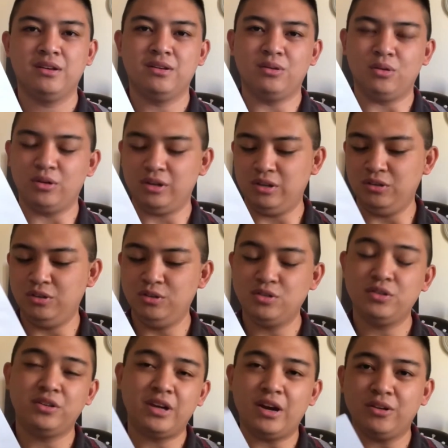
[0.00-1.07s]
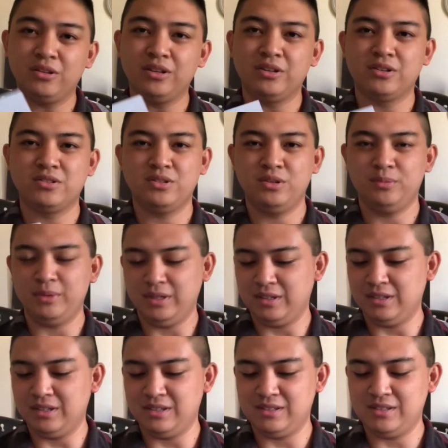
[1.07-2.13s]
or can use your calculator too,
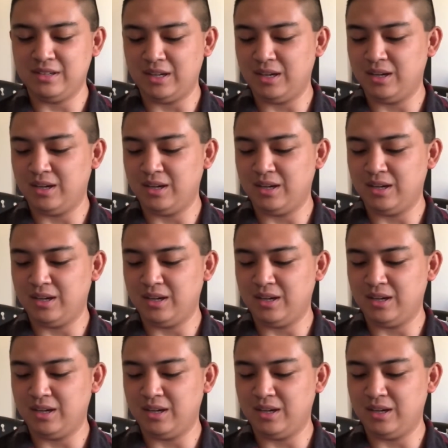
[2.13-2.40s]
because